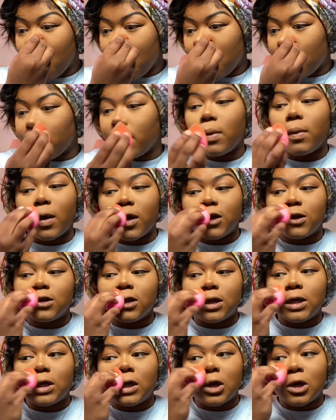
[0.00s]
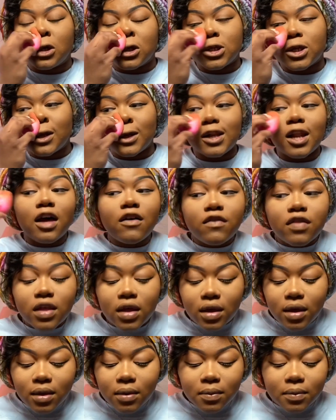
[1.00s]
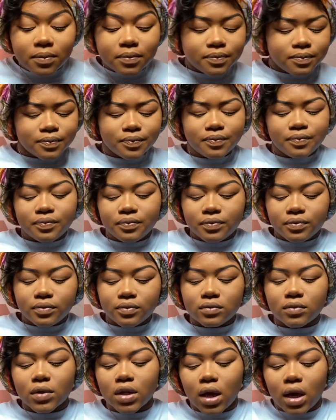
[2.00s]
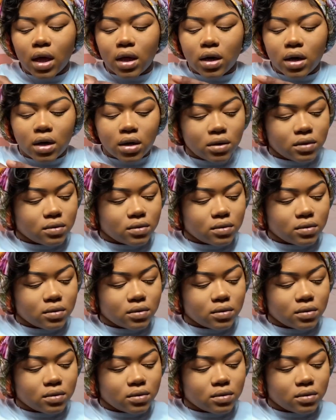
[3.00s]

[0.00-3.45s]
Maybe I just need to learn to love them. I don't know.